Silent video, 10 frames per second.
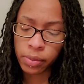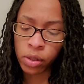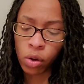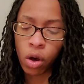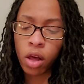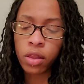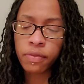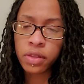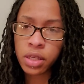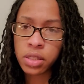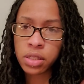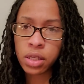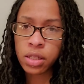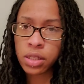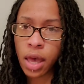And all of these
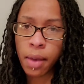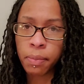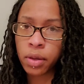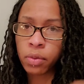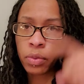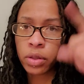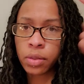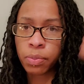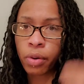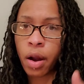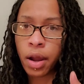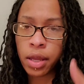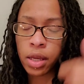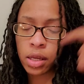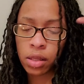things happen with the
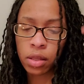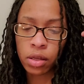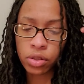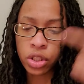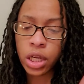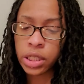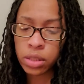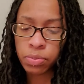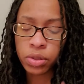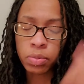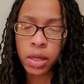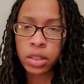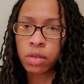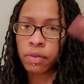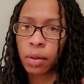prying and the changing
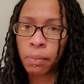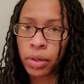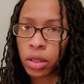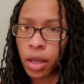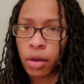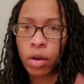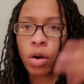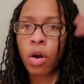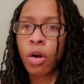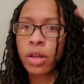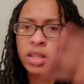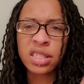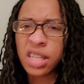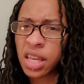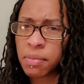perspective and the putting down a guard and the
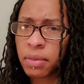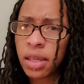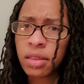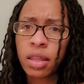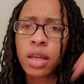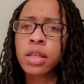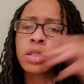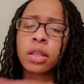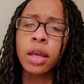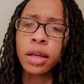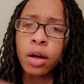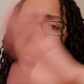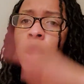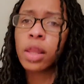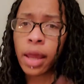saying mean things, and like
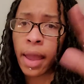all of that